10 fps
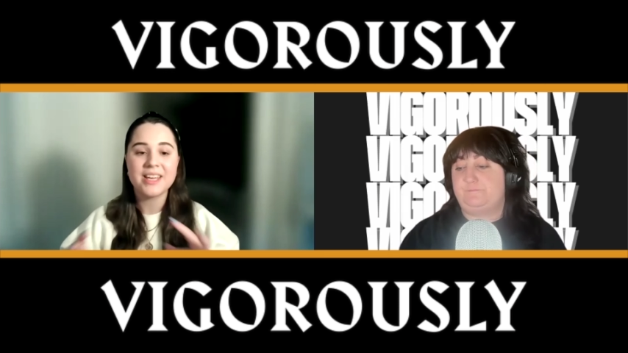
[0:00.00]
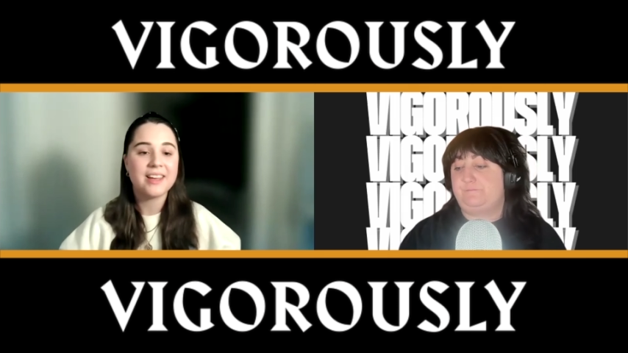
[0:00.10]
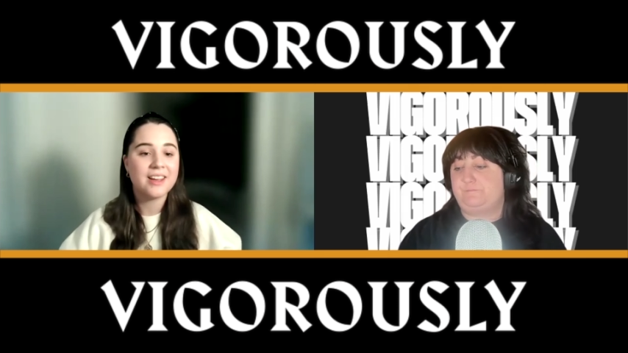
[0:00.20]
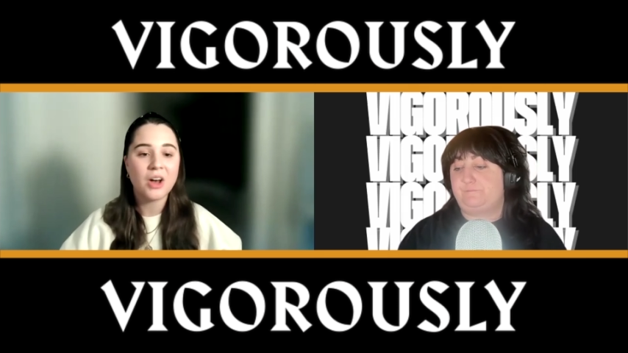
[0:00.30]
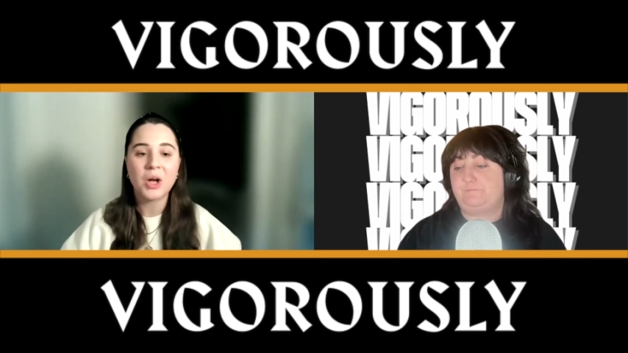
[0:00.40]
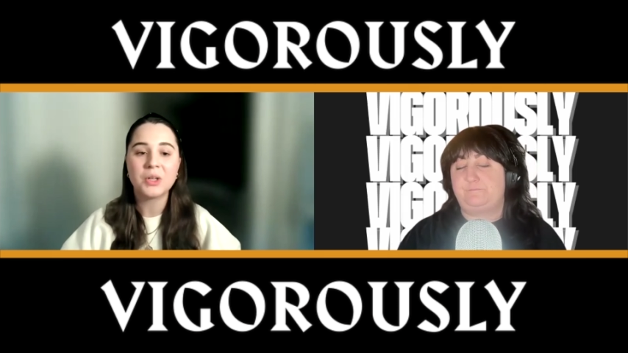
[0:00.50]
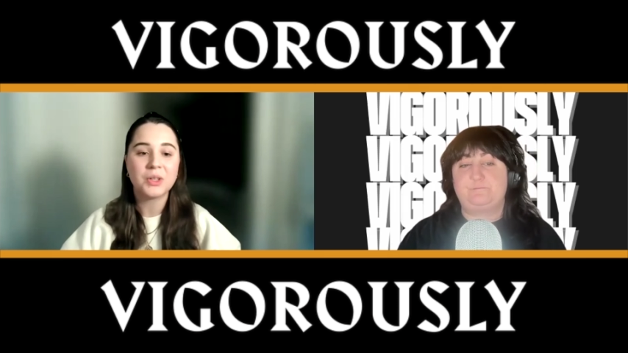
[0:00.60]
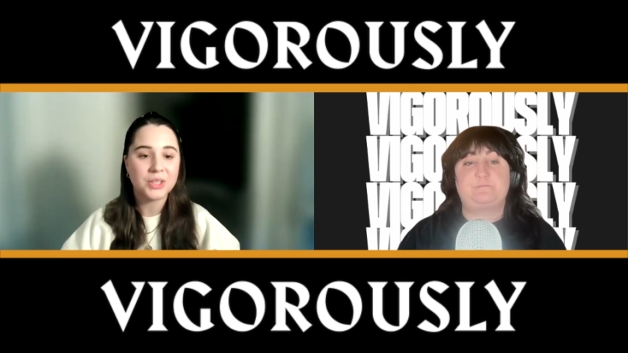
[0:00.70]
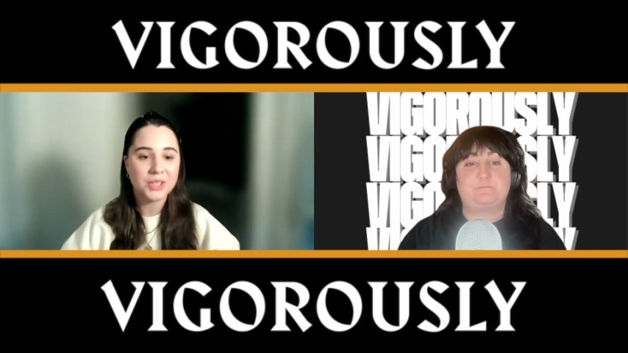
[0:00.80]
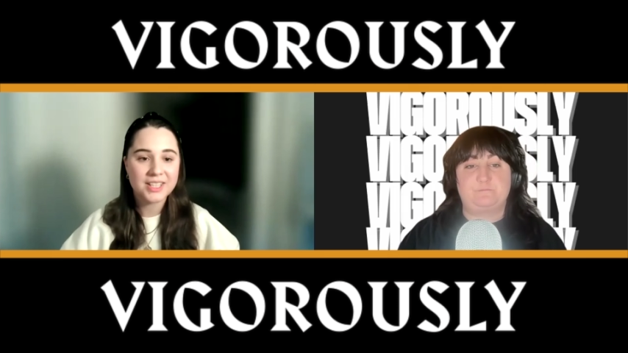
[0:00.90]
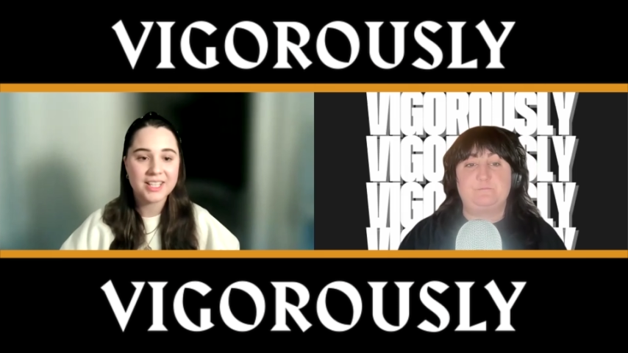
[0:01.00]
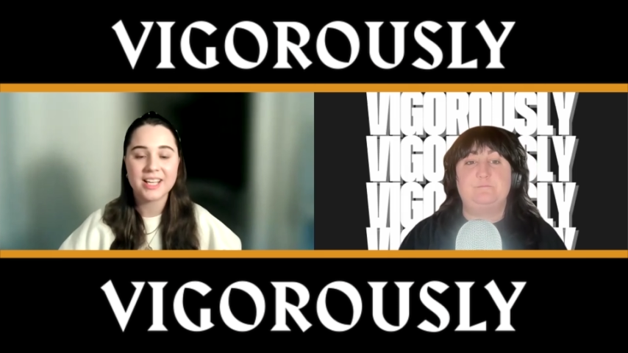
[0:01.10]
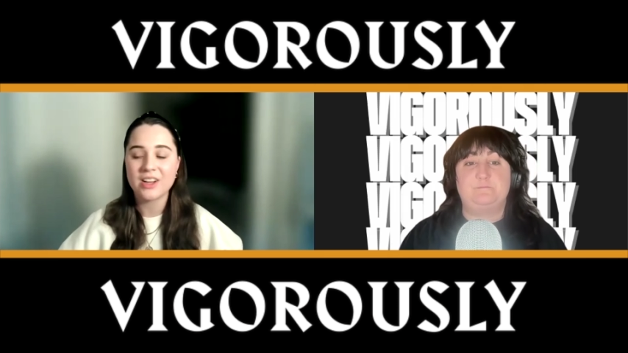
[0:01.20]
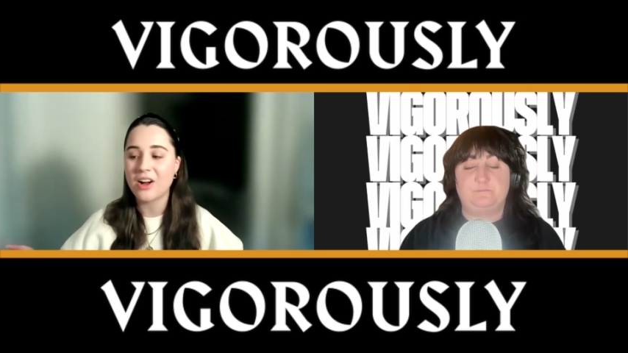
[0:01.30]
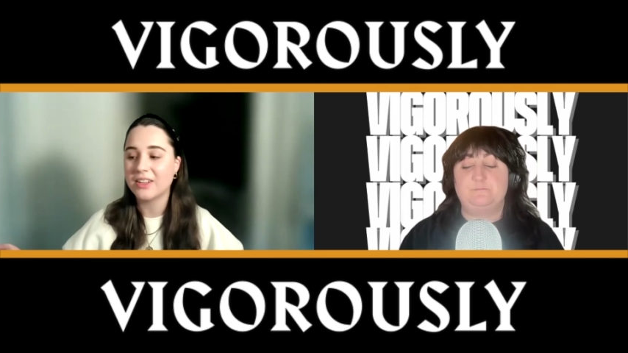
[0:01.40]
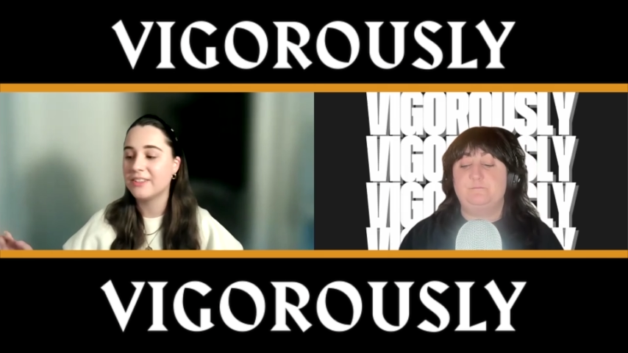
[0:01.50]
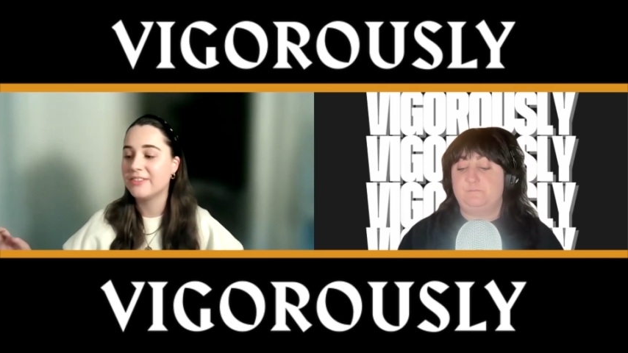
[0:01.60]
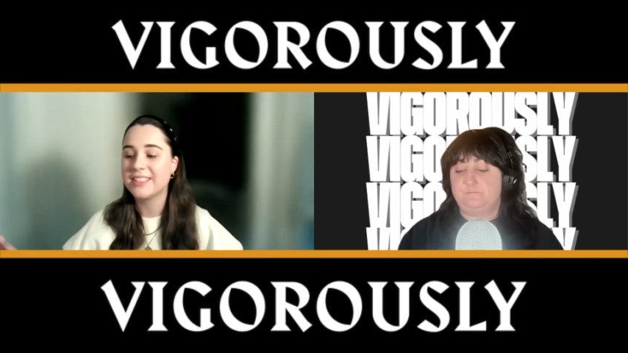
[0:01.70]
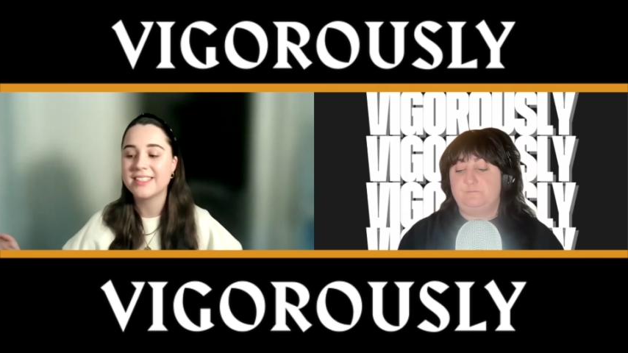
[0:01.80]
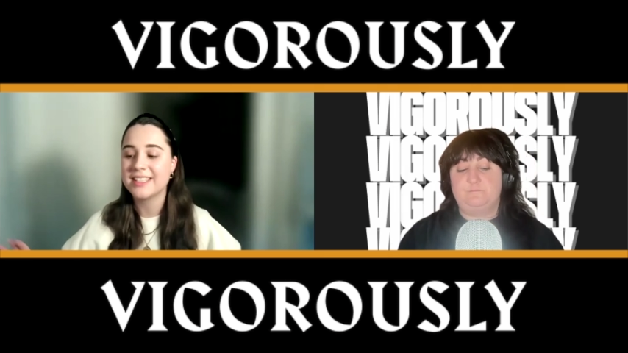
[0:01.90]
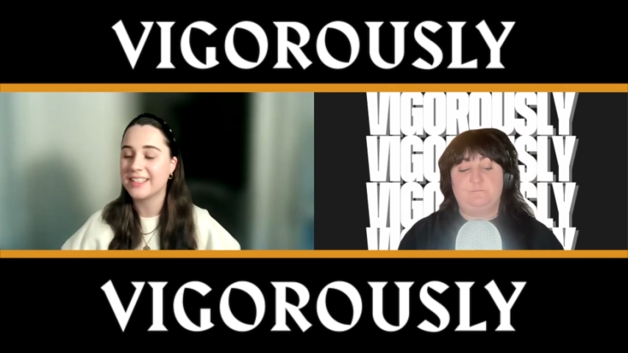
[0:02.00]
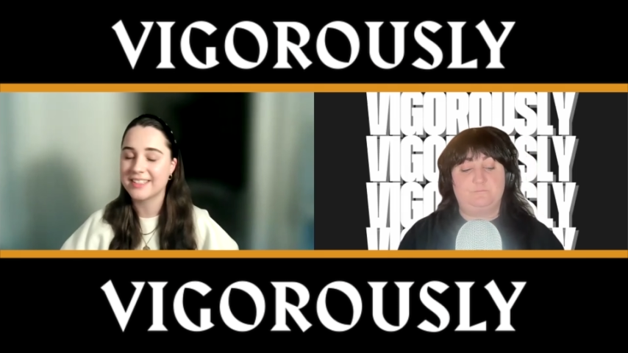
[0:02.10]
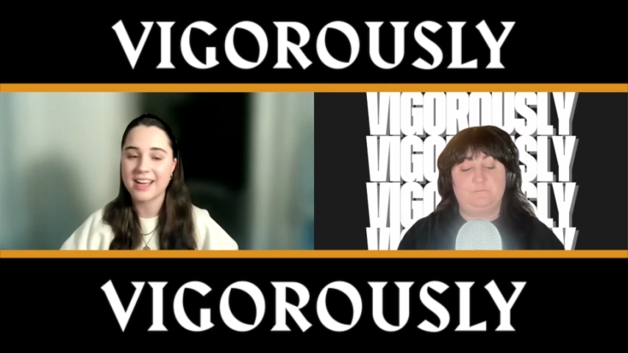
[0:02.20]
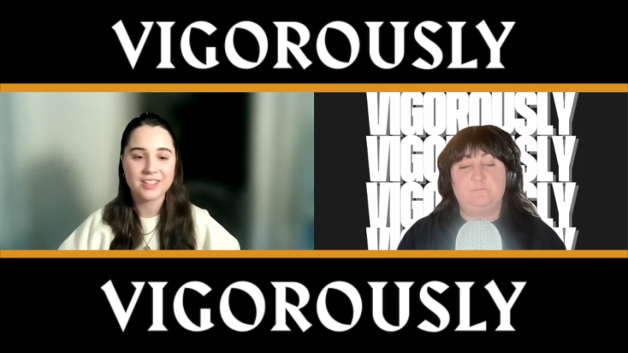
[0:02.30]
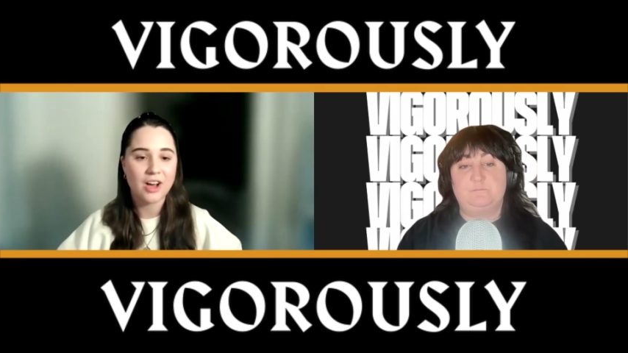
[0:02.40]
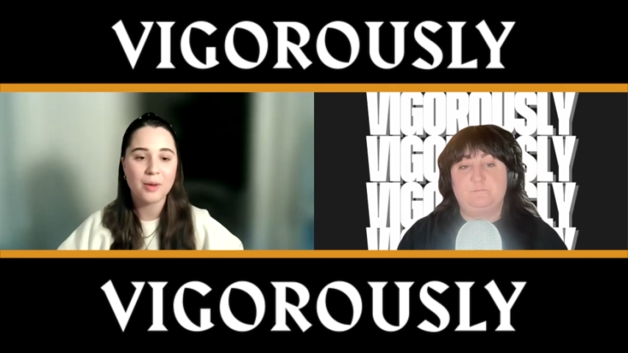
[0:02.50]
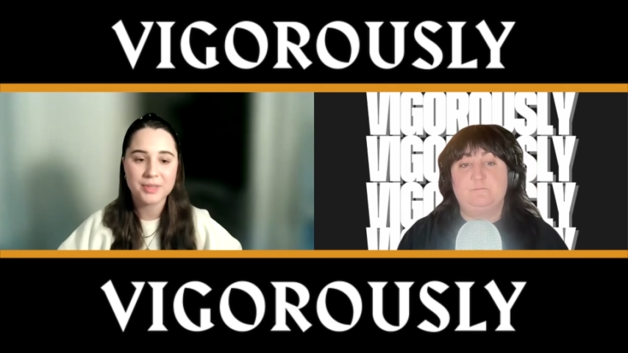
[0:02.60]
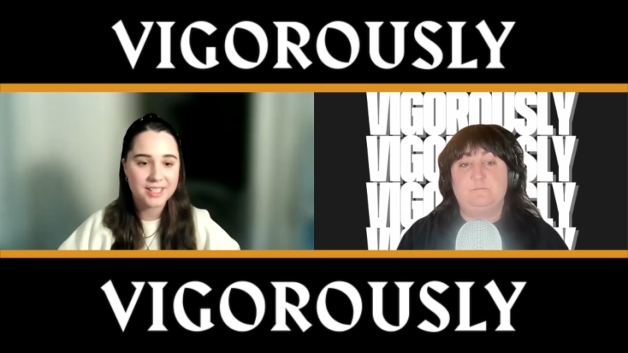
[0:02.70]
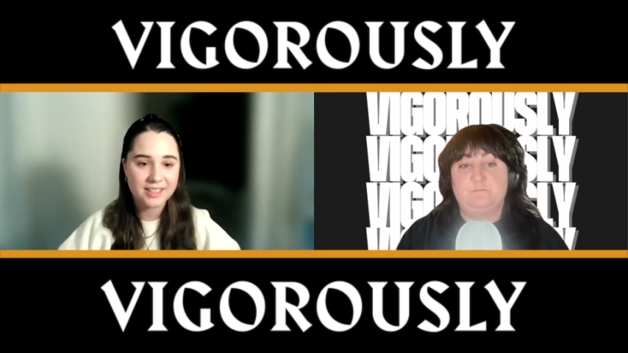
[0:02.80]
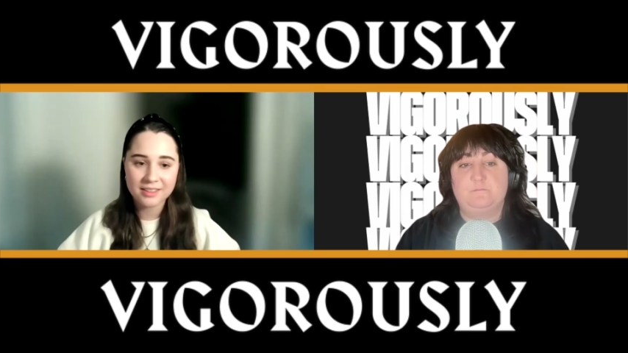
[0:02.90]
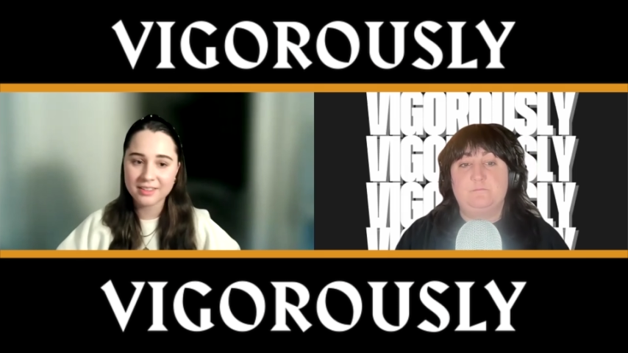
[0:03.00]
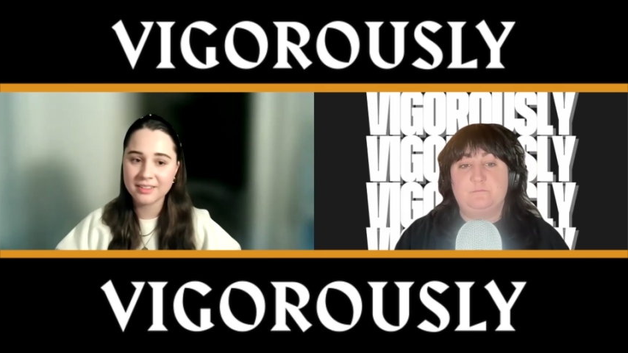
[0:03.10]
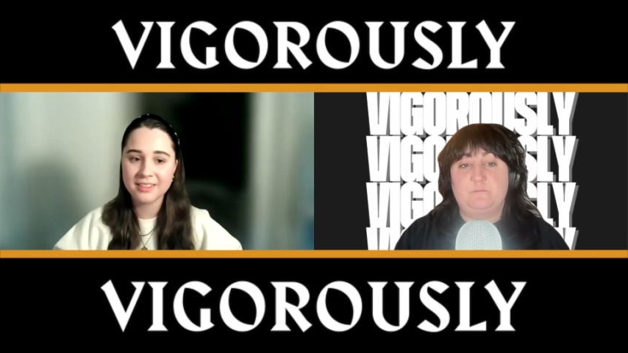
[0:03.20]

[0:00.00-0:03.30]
Speaker 1: being on earth and olive is the exact opposite